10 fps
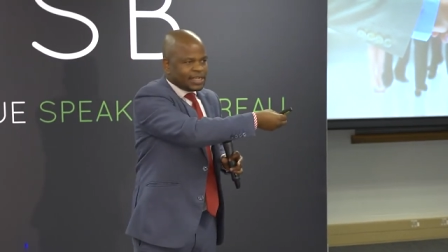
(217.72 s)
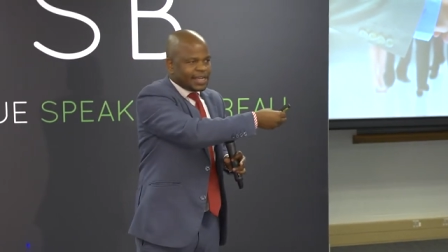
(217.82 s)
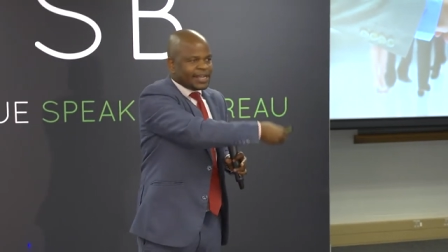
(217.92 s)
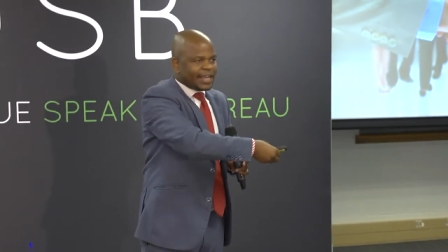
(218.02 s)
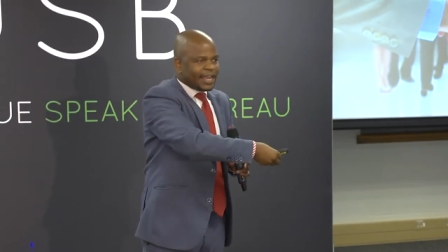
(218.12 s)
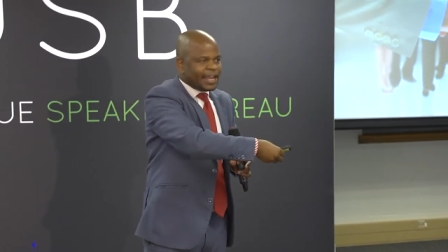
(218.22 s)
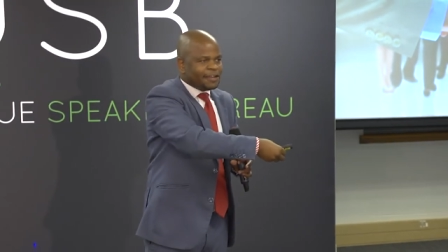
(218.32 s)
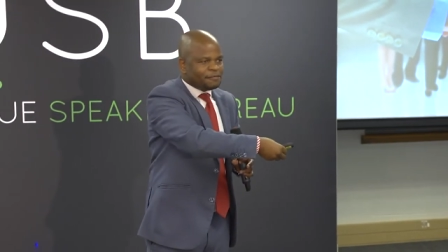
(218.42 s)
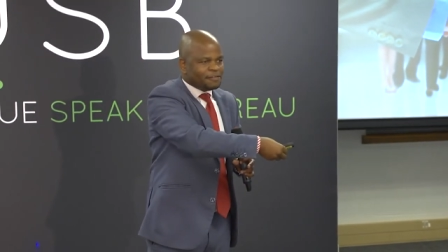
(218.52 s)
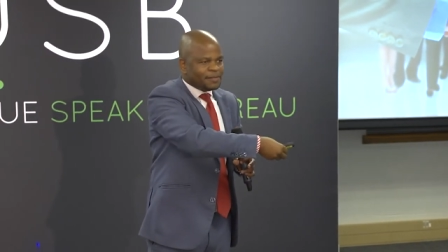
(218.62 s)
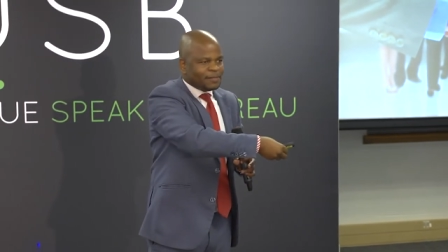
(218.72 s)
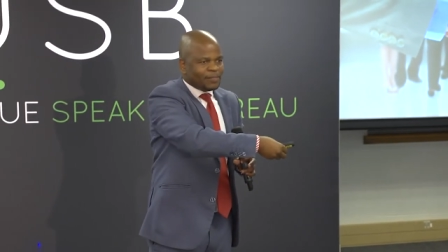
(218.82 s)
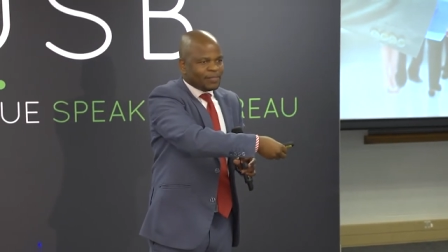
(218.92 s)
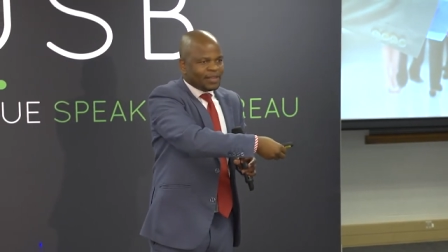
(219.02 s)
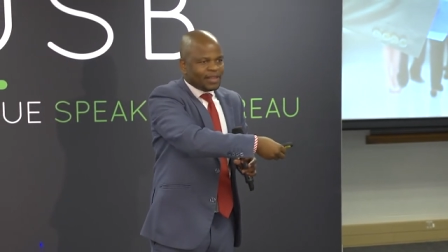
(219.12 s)
in a cave,
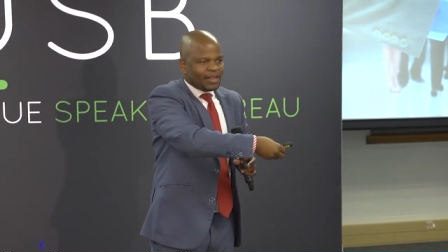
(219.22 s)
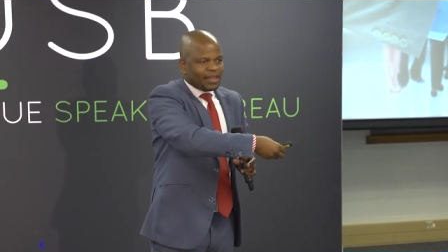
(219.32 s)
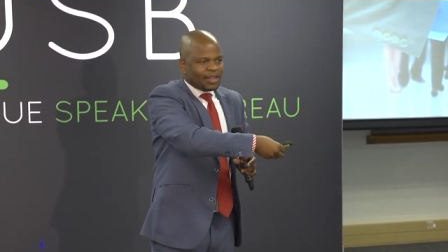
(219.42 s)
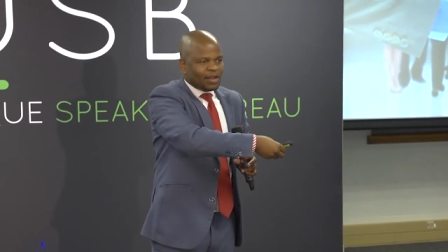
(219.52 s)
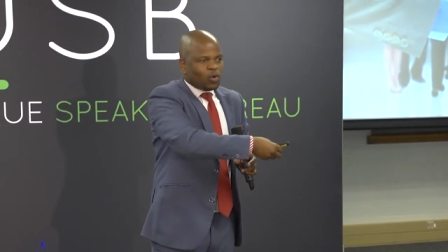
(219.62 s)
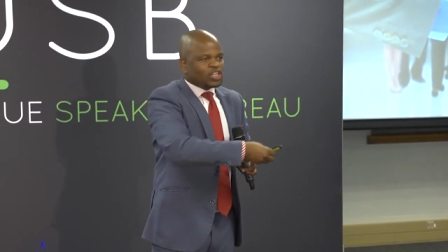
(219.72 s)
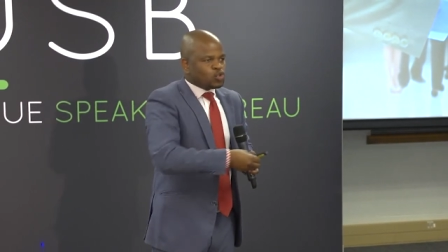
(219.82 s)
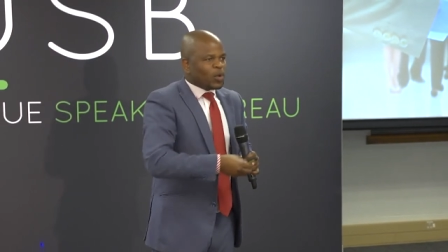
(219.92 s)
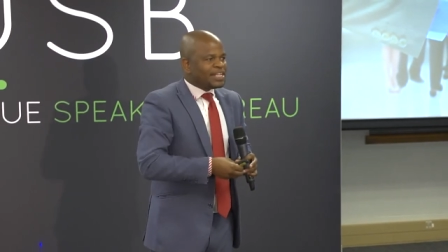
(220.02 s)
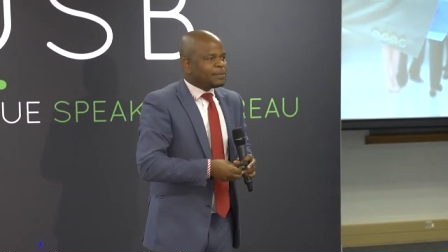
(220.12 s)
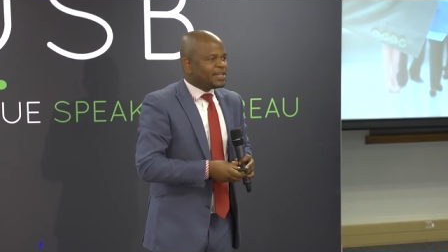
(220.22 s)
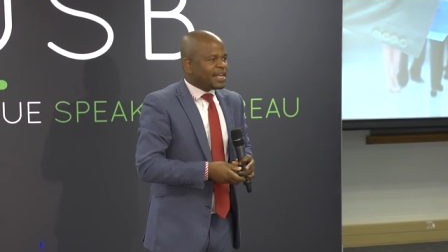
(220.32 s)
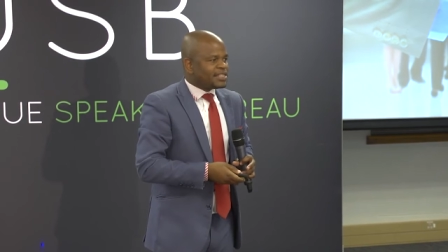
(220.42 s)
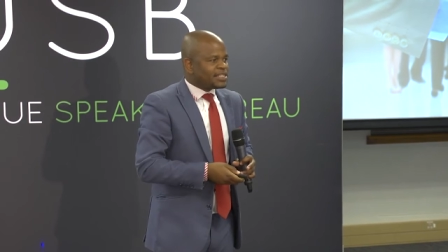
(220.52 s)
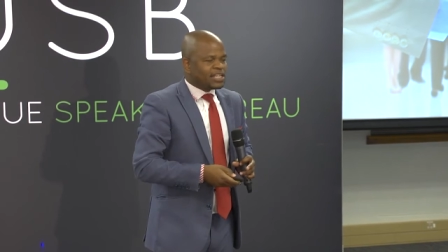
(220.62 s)
was 20
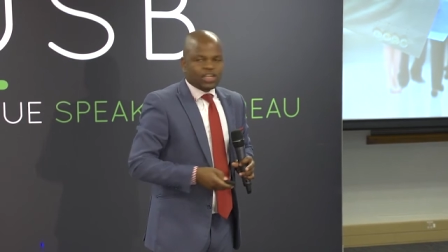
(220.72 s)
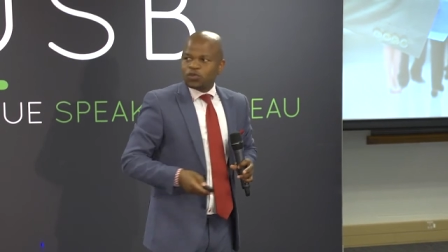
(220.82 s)
minutes.